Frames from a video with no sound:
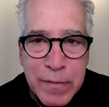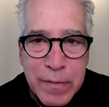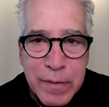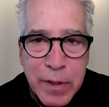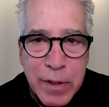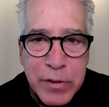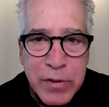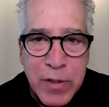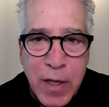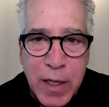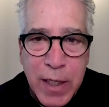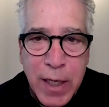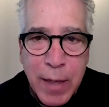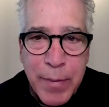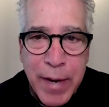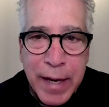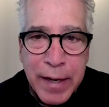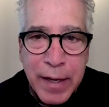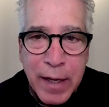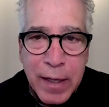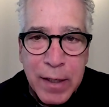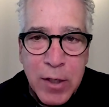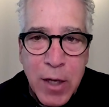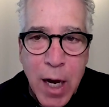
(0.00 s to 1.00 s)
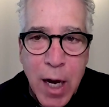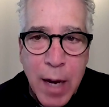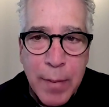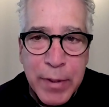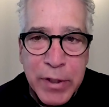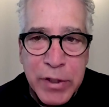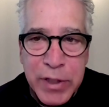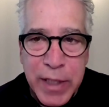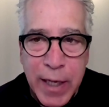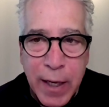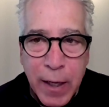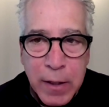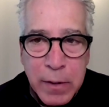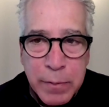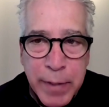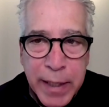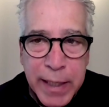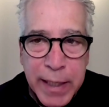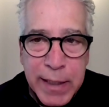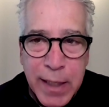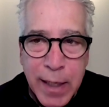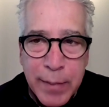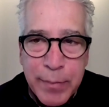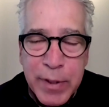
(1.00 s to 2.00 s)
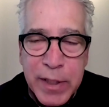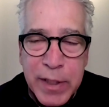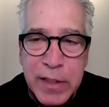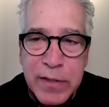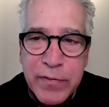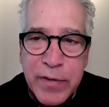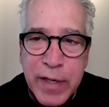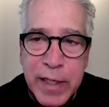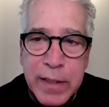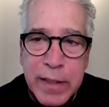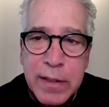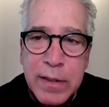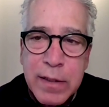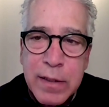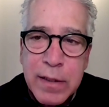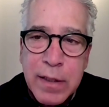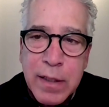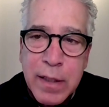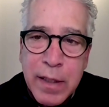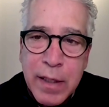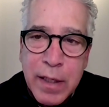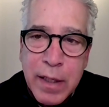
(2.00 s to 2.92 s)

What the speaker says: Let's talk about a common challenge many companies face.